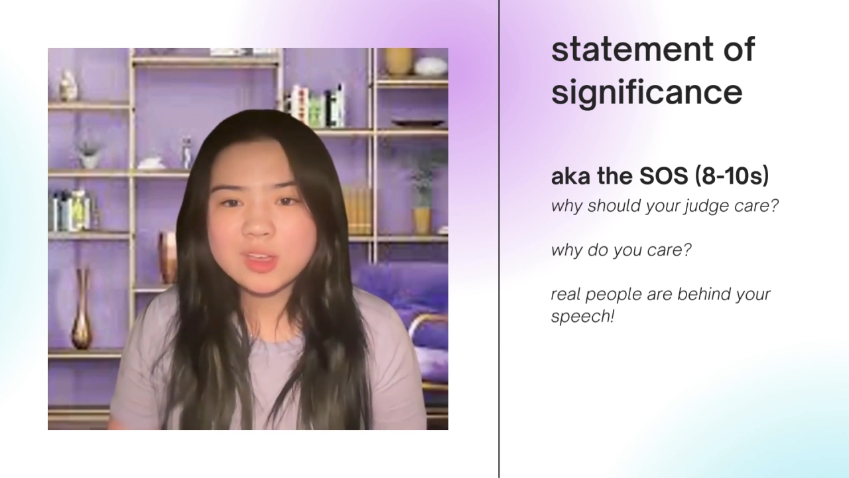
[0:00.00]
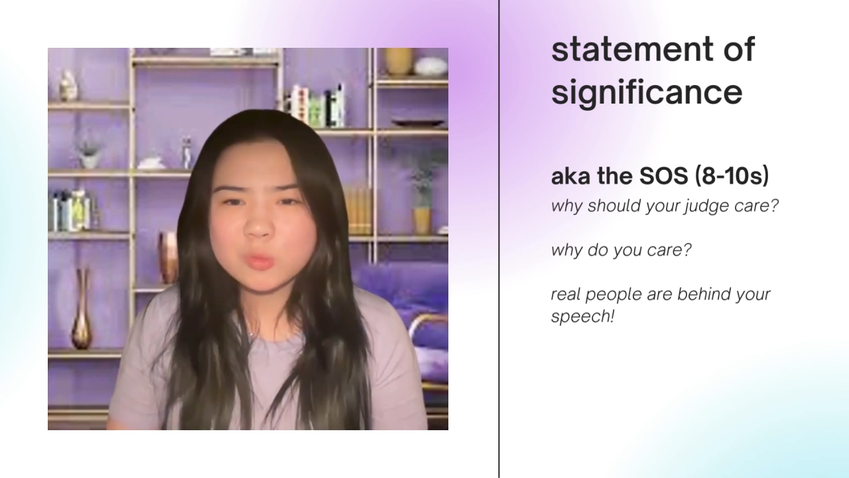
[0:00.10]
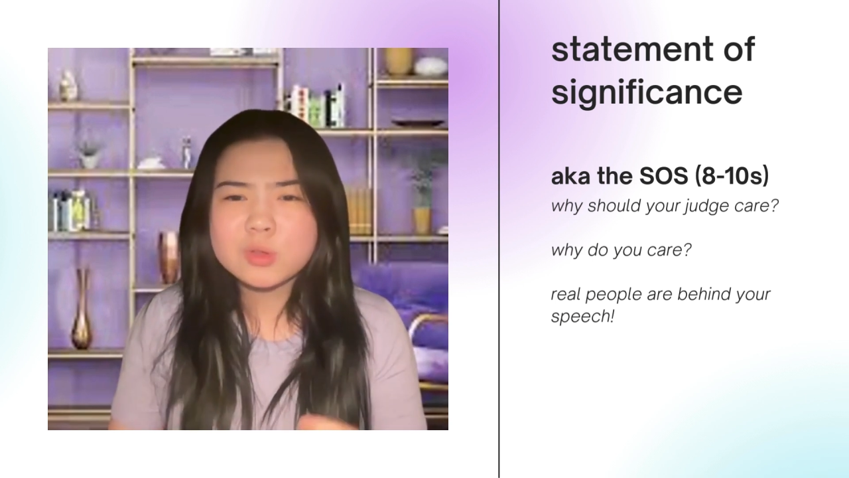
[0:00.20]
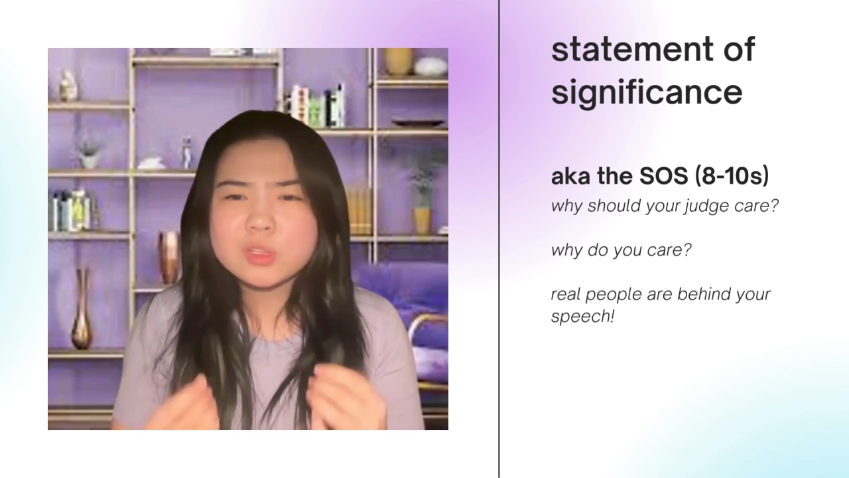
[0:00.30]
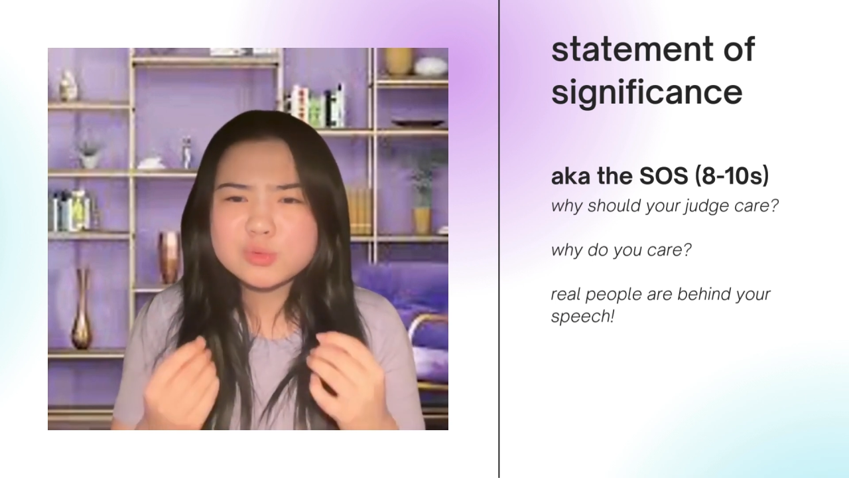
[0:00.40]

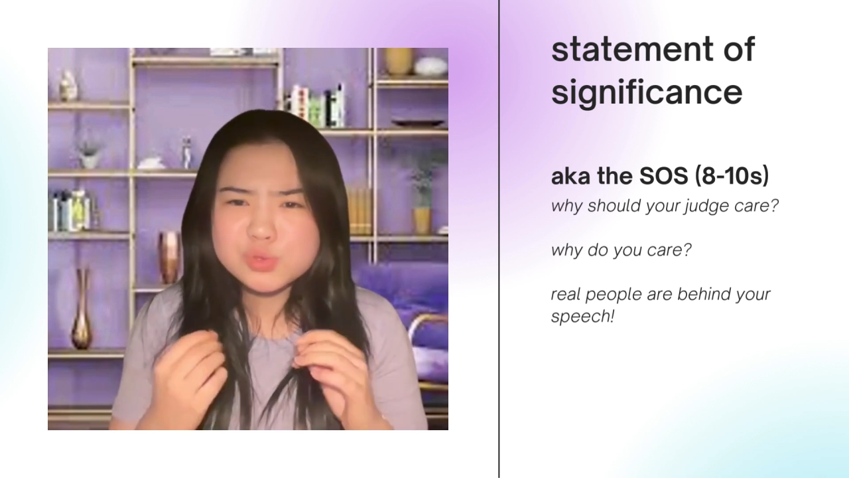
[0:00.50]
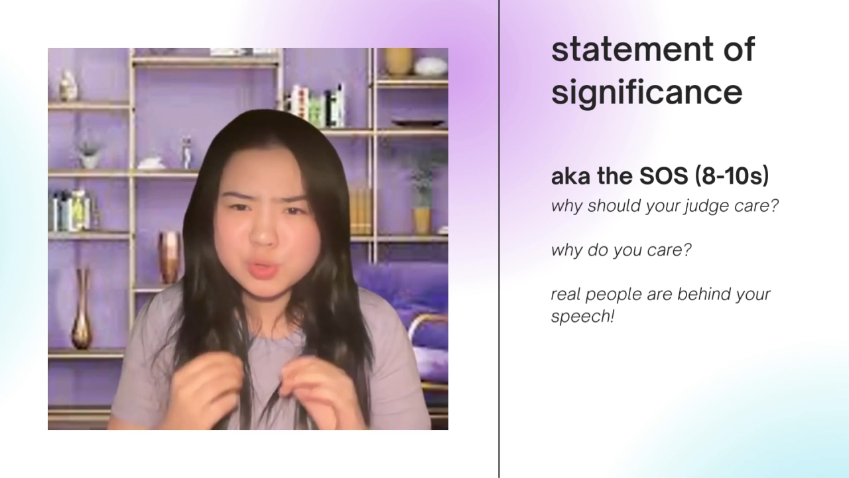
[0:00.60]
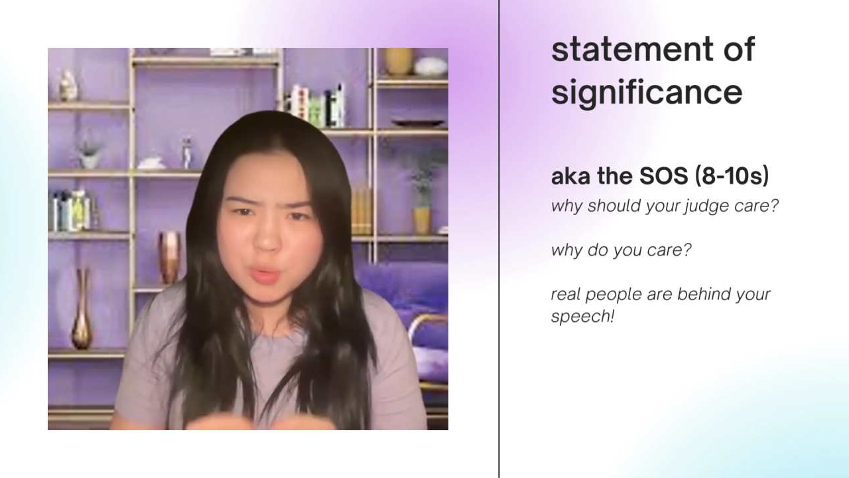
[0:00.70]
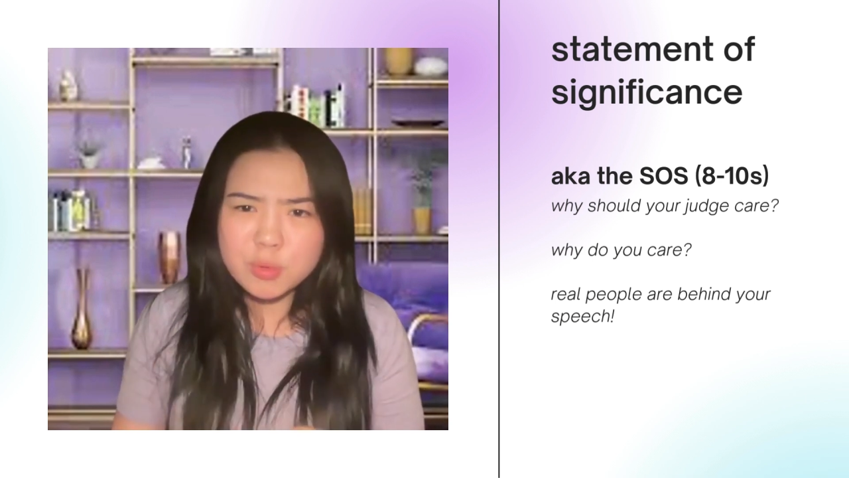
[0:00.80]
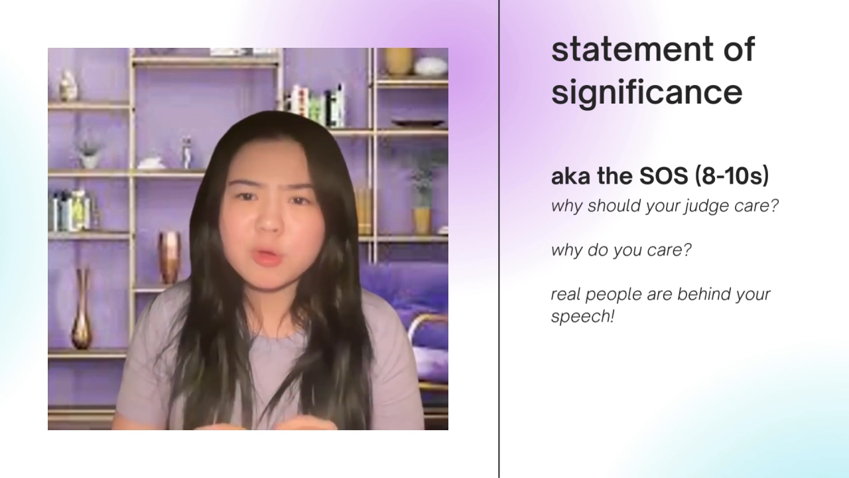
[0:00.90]
Really
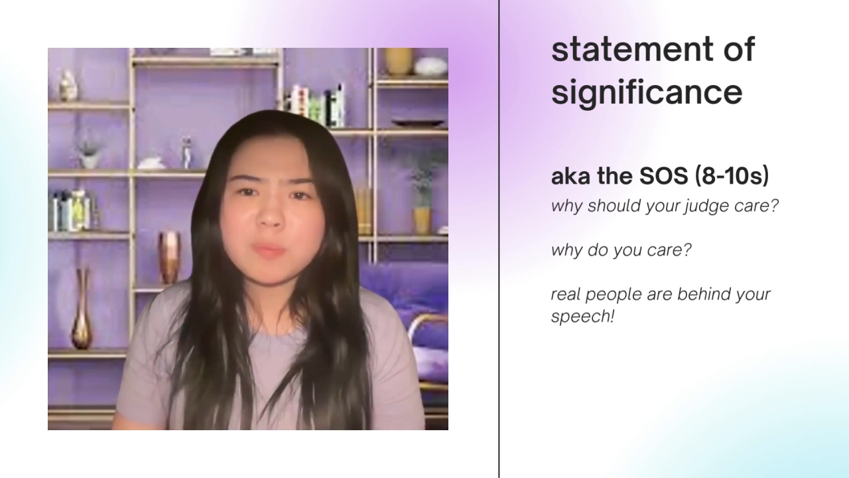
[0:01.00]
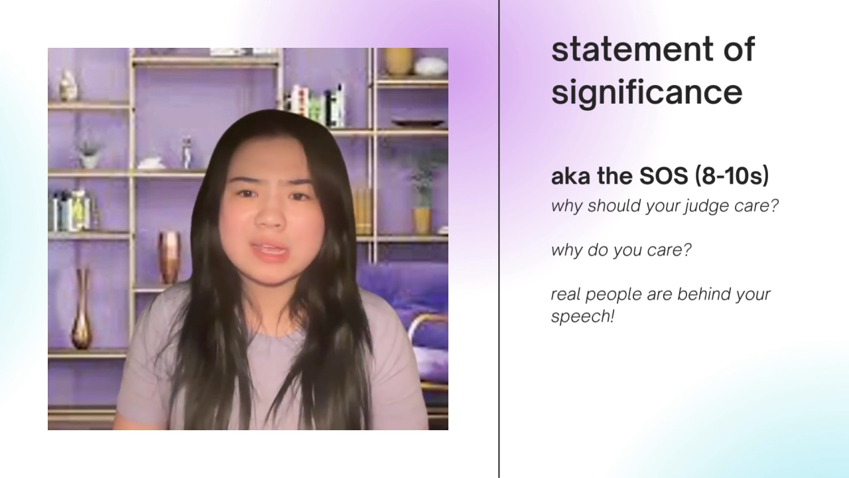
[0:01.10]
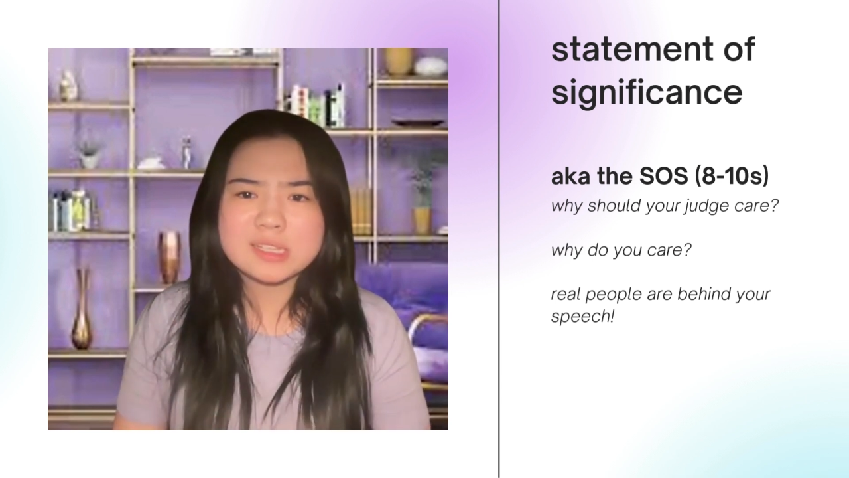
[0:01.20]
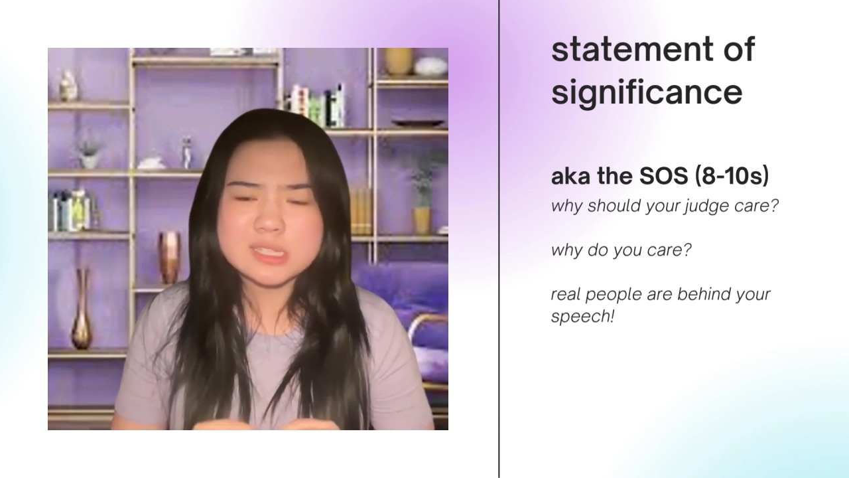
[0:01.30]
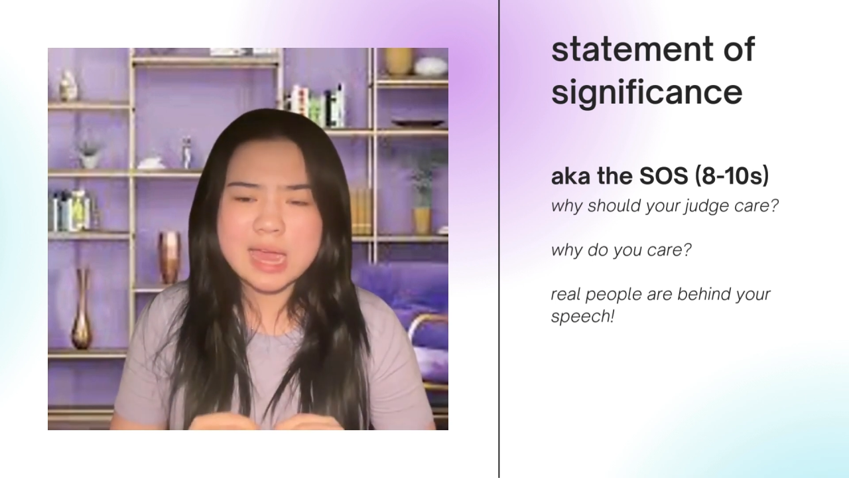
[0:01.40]
slow your
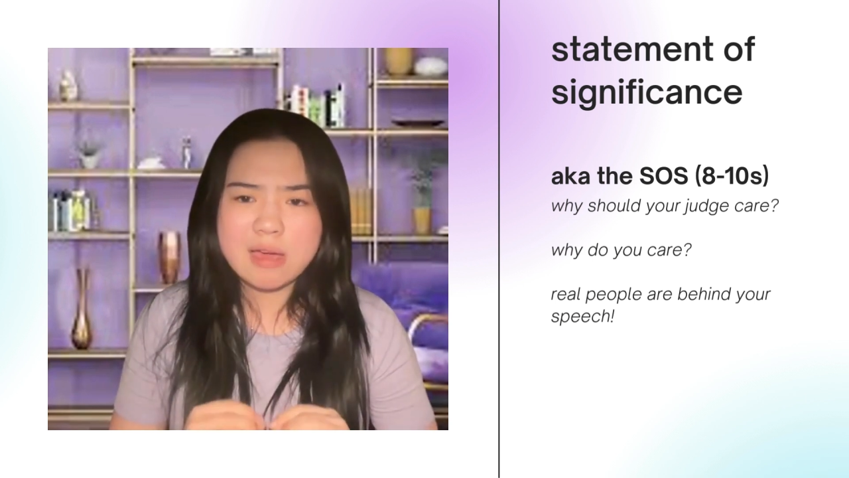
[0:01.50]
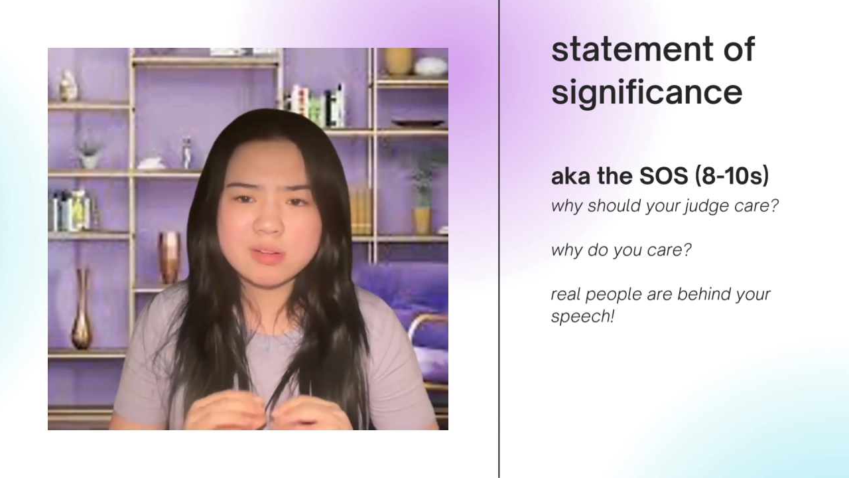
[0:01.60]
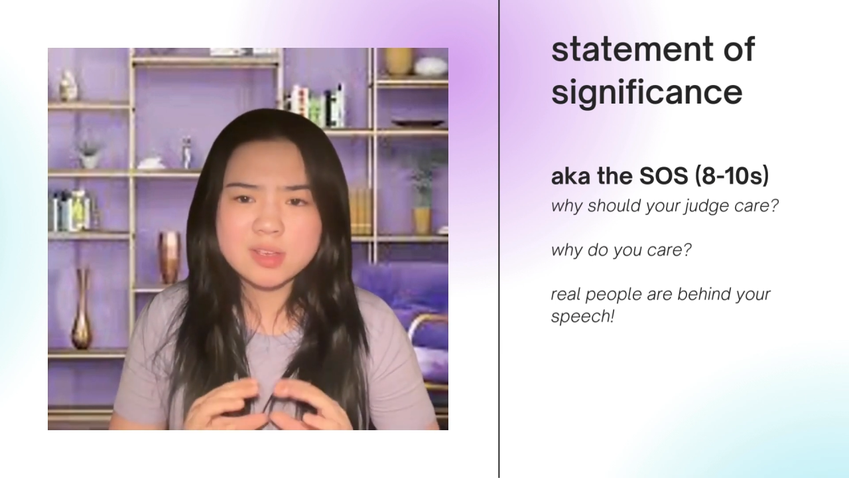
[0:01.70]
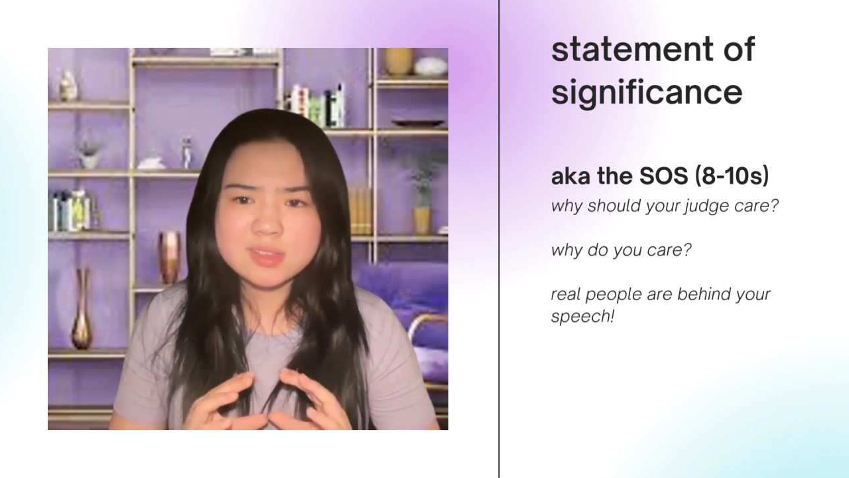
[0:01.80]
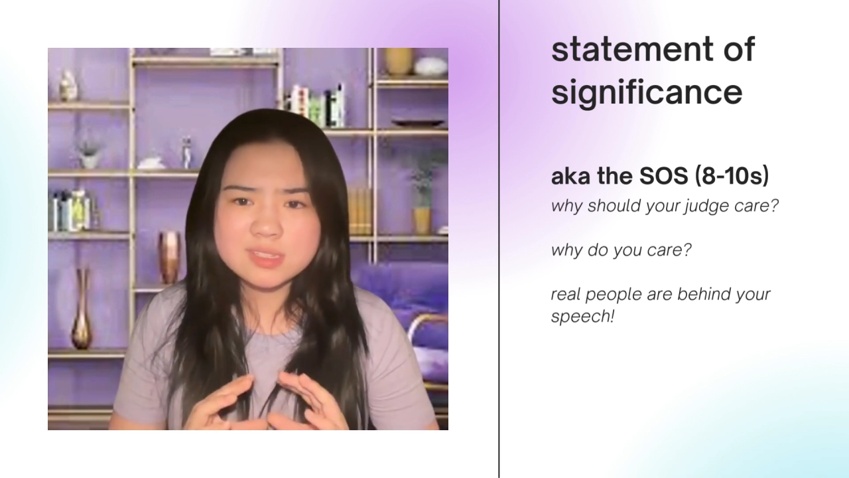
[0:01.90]
pace down,